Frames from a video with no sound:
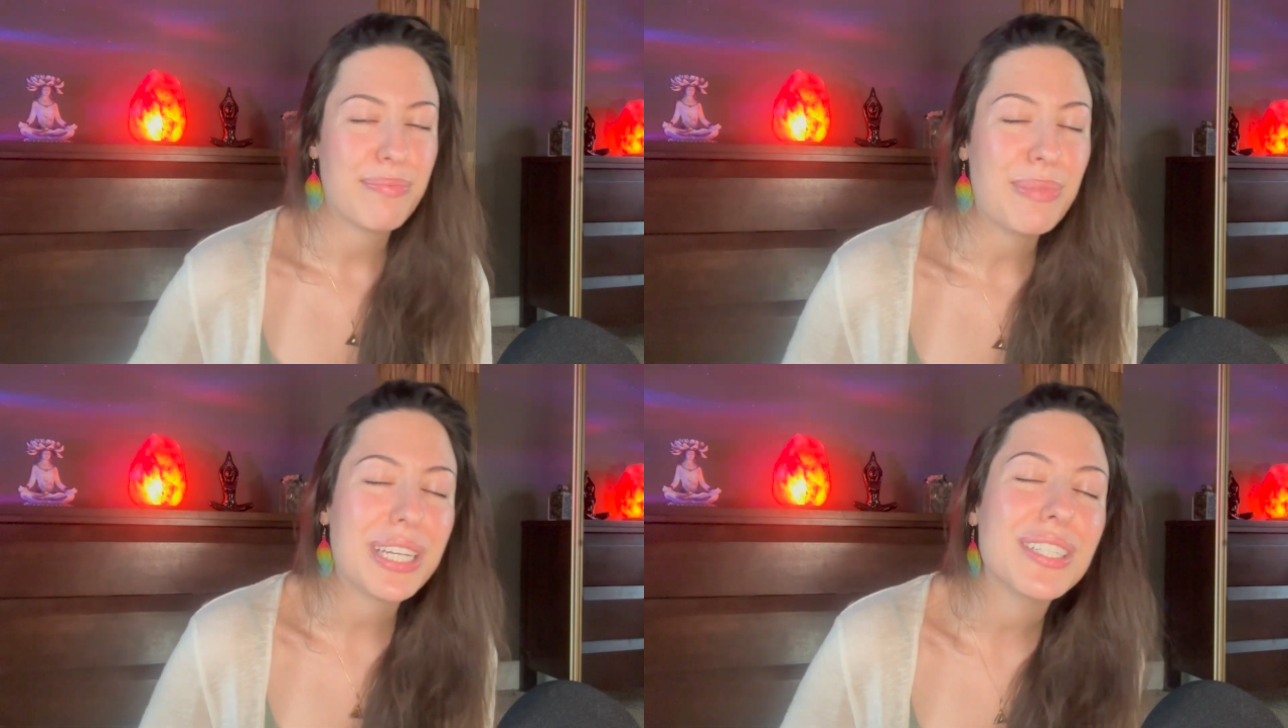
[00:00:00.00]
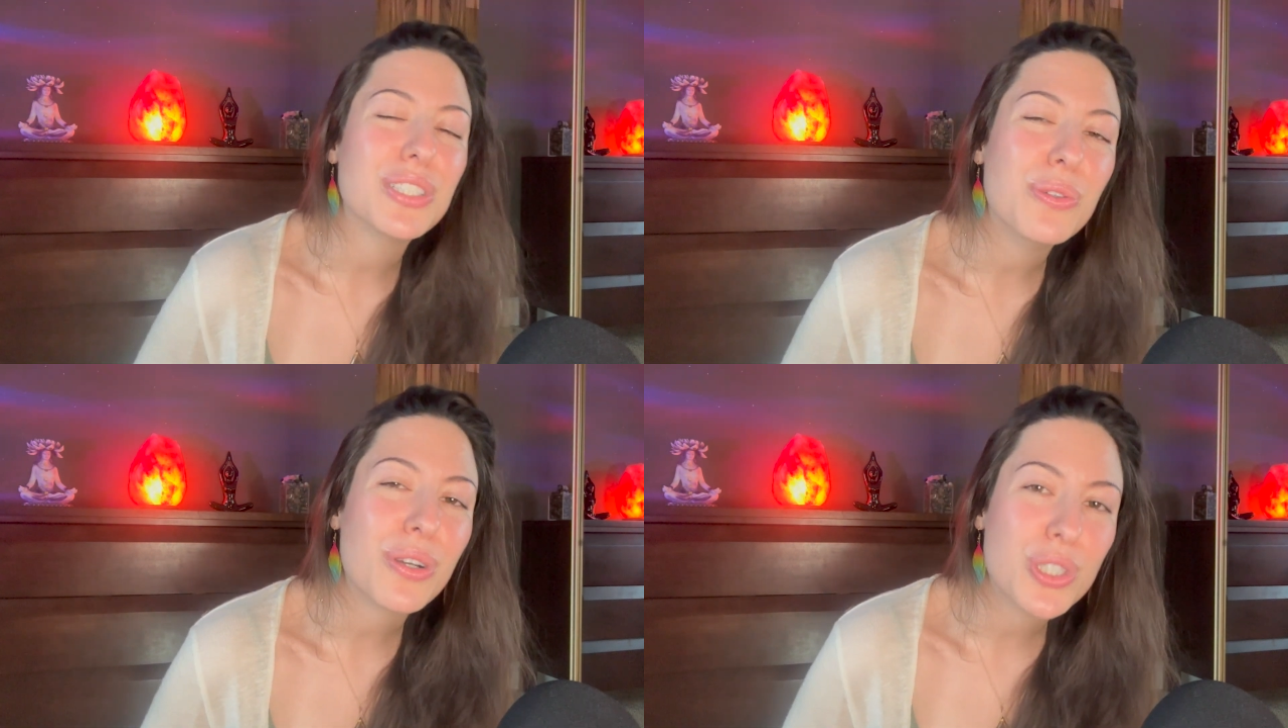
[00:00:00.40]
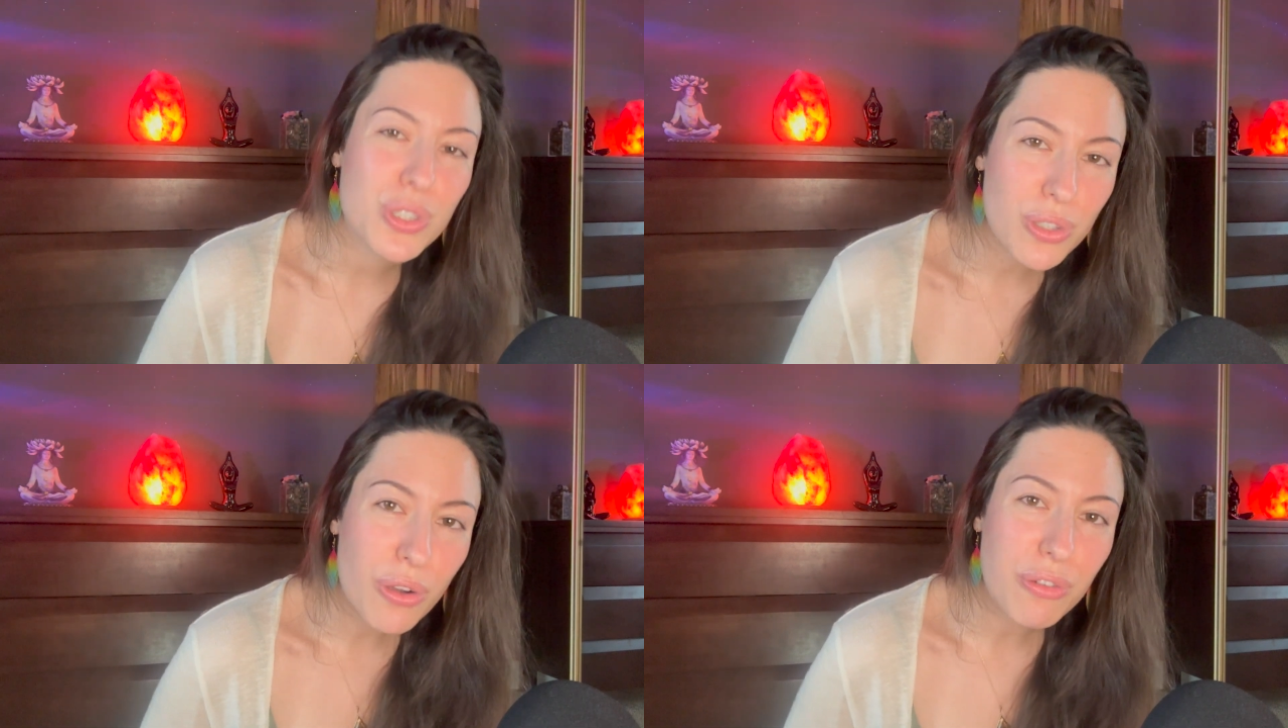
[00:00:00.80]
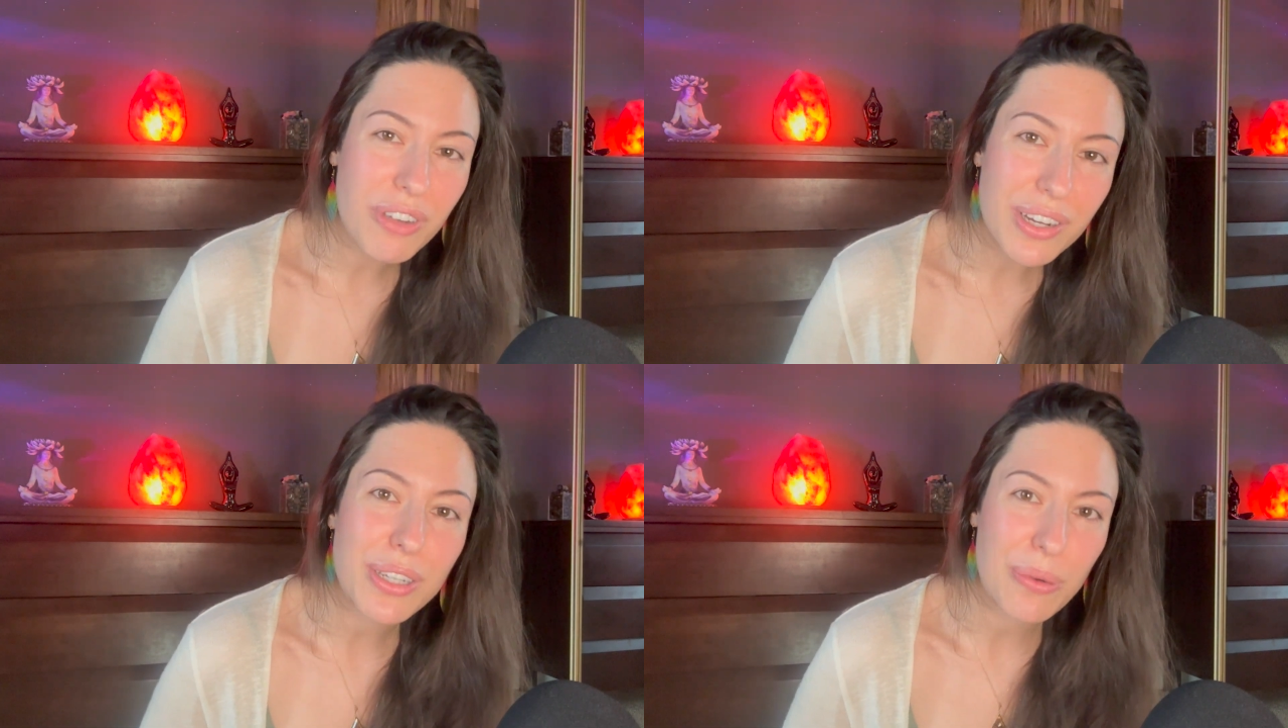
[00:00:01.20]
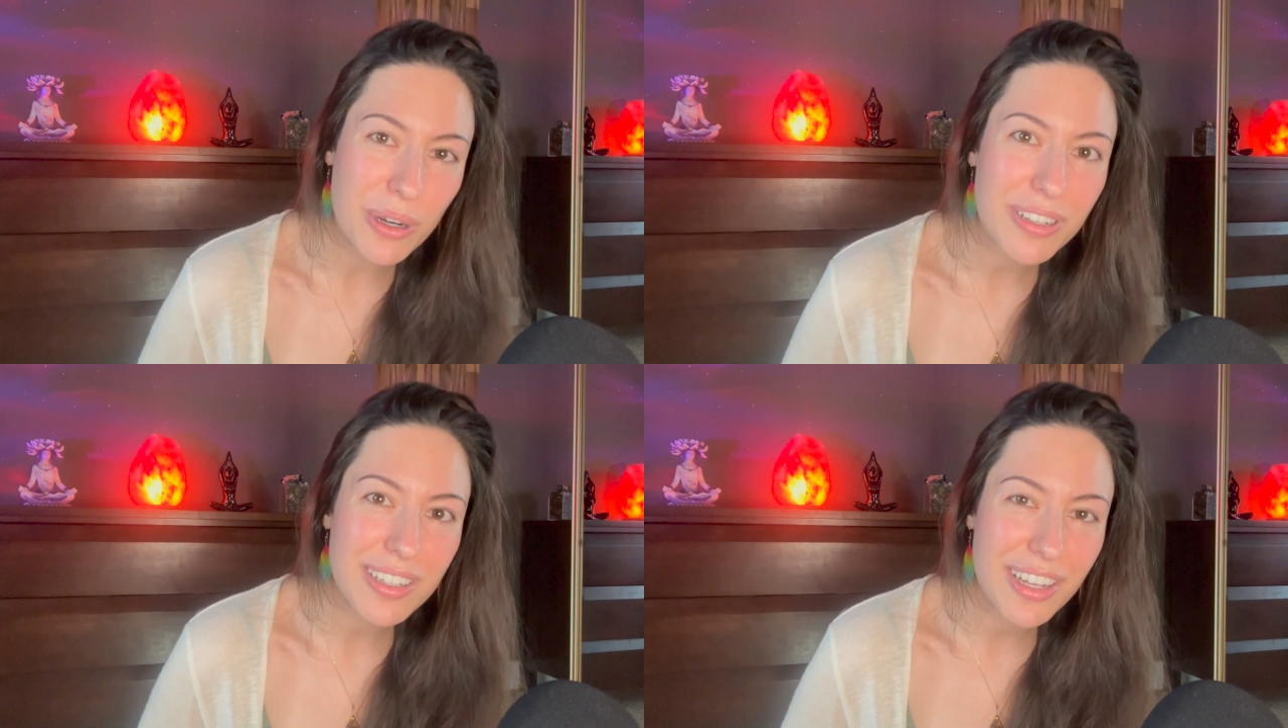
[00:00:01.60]
Because you are so very
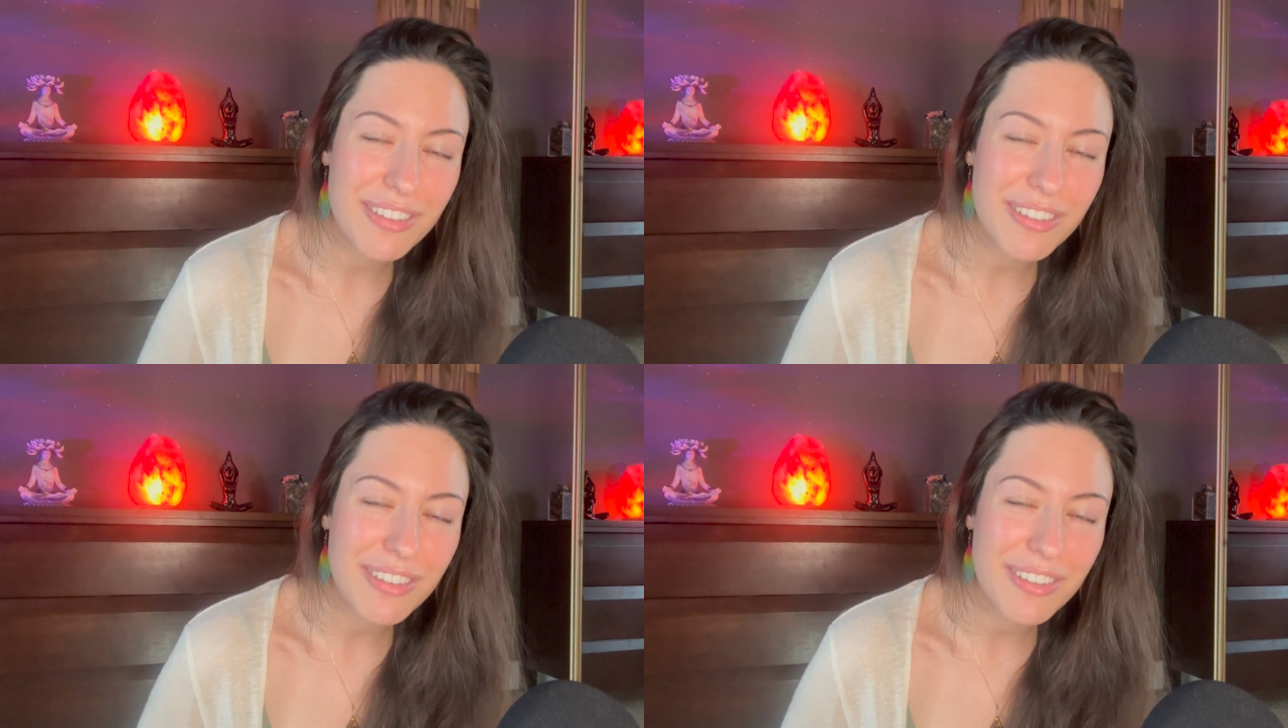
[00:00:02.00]
worthy.